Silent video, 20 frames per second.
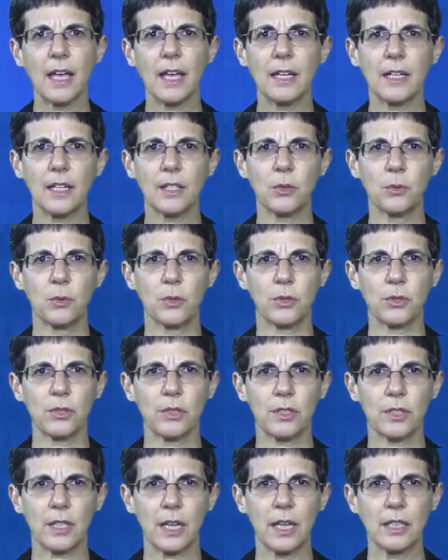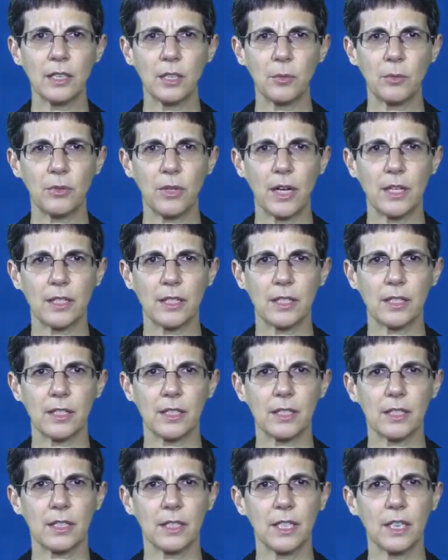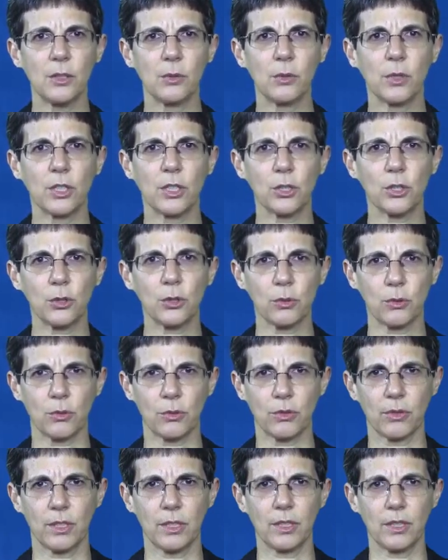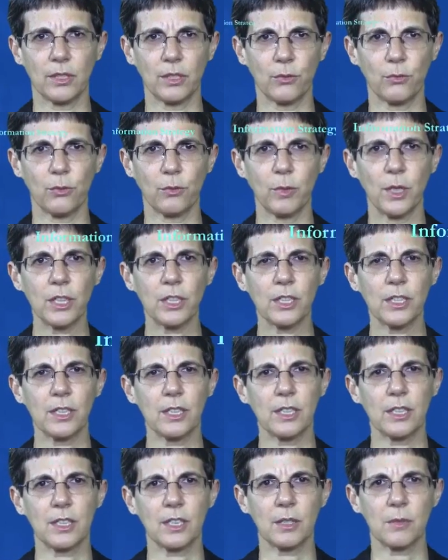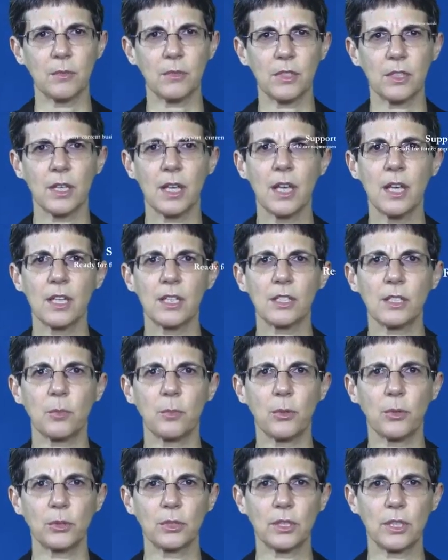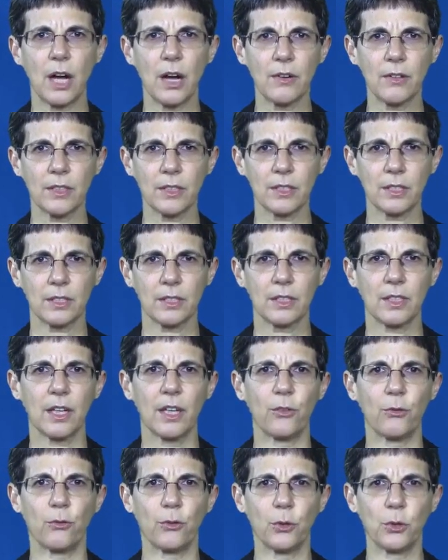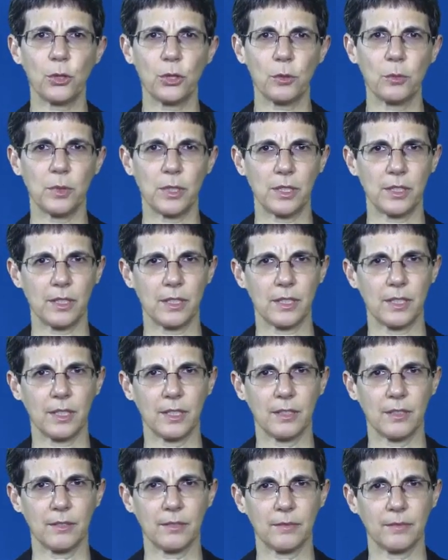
In other words, enterprises need to ensure that their information systems support current and future business needs.